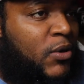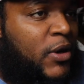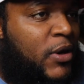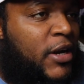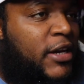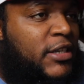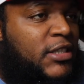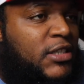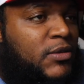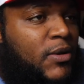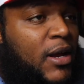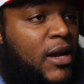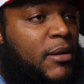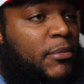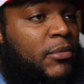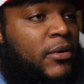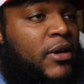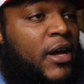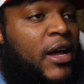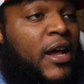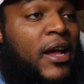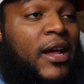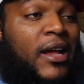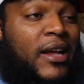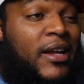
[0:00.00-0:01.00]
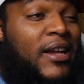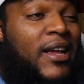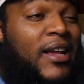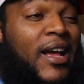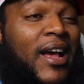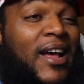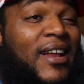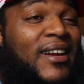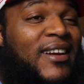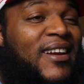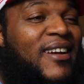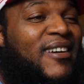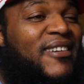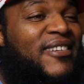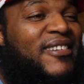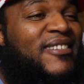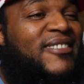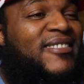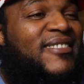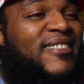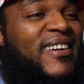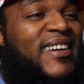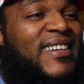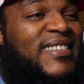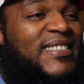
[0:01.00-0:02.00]
Crazy white boy. Hey, y'all know
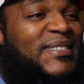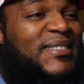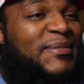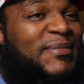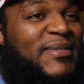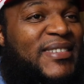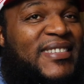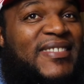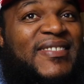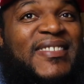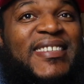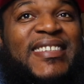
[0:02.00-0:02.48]
you crazy motherfucker.